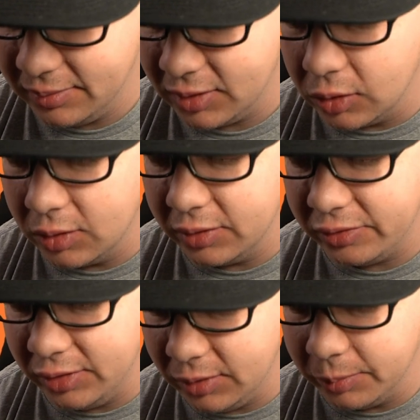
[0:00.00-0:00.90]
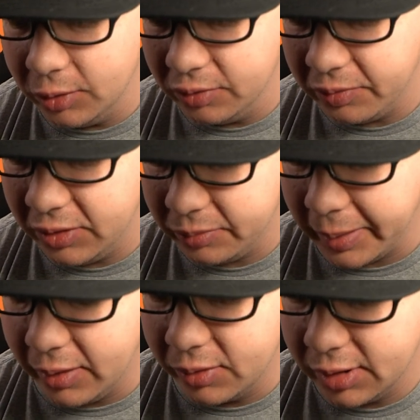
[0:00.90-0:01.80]
Koga's sync move is
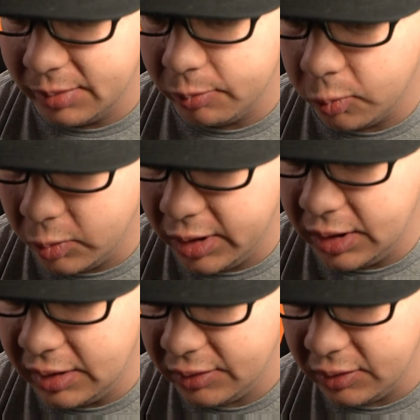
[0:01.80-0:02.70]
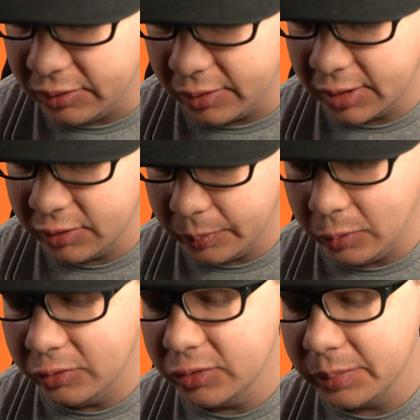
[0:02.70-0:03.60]
powered up when the target is
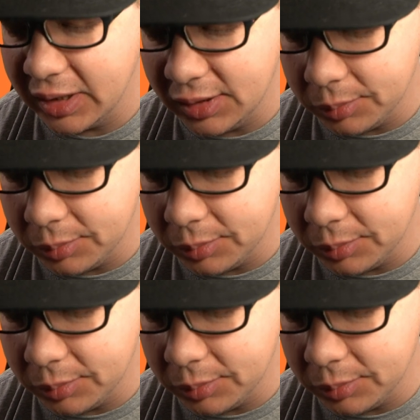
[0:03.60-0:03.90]
poisoned or badly